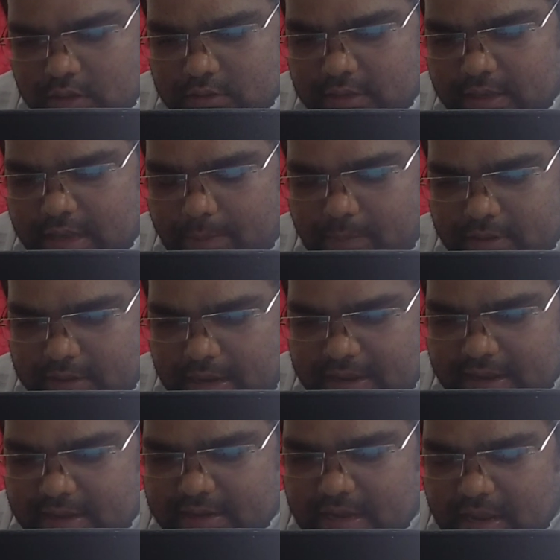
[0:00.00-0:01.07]
The
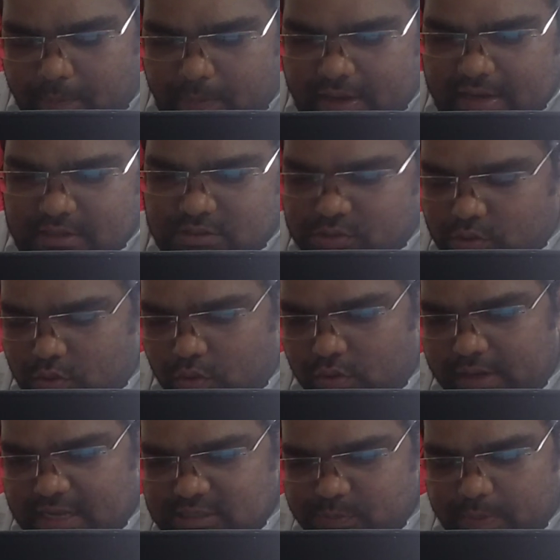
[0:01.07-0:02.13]
canine eminence
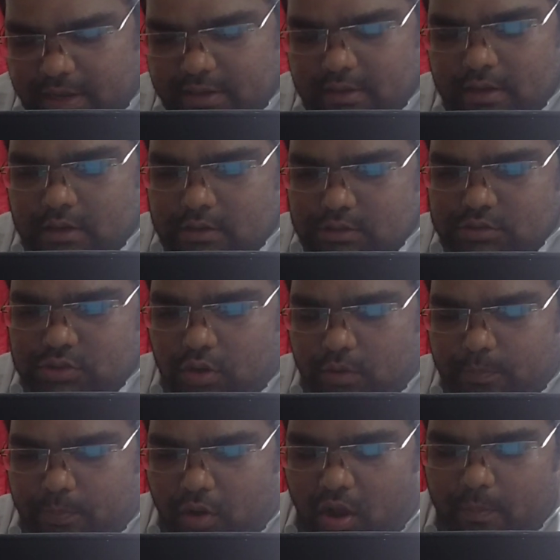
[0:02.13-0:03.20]
root has been
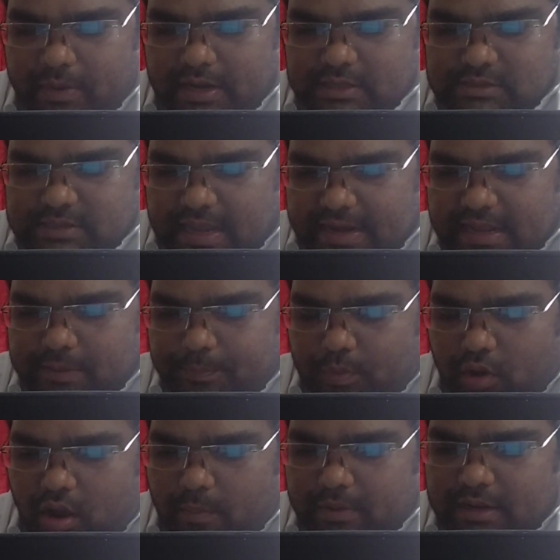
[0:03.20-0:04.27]
shown, canine
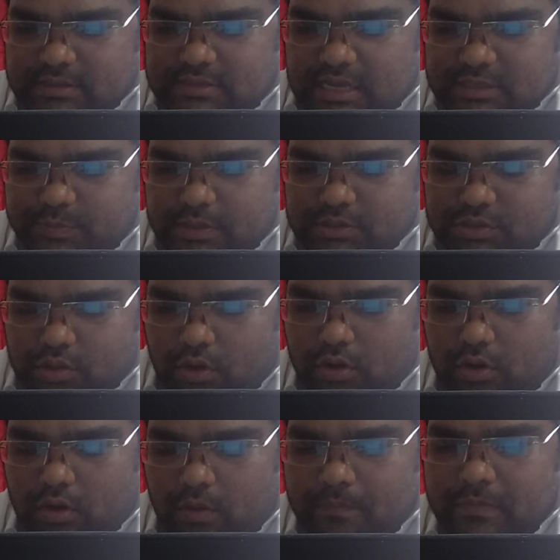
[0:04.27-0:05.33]
prominence has been
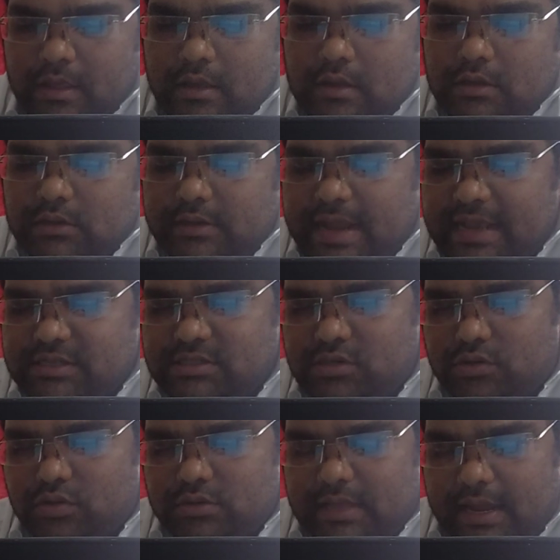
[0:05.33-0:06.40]
shown. No, next
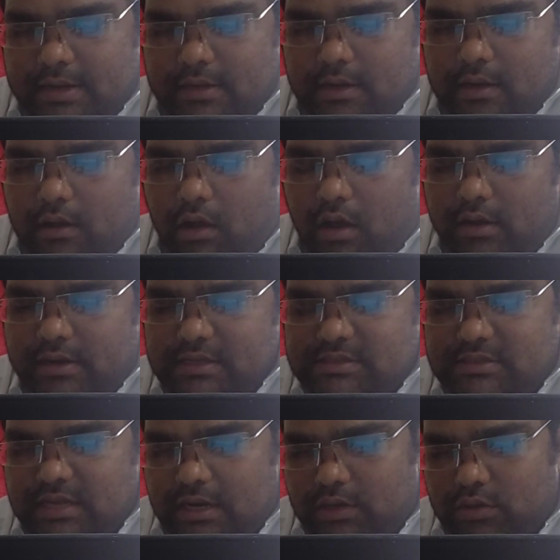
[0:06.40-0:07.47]
to that or
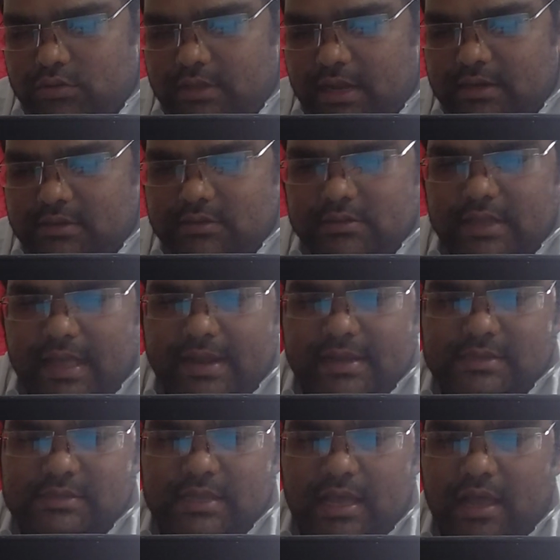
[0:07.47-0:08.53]
distal to that there
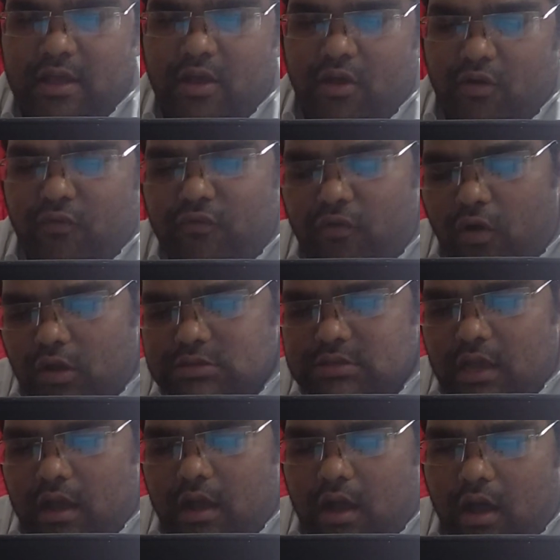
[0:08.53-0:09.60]
is a
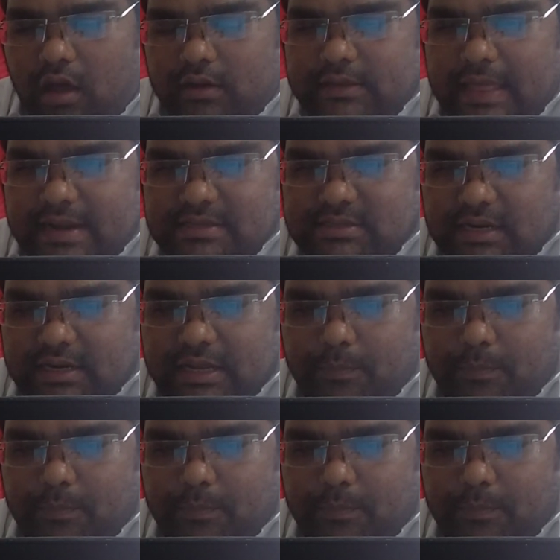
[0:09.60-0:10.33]
fossa or there is a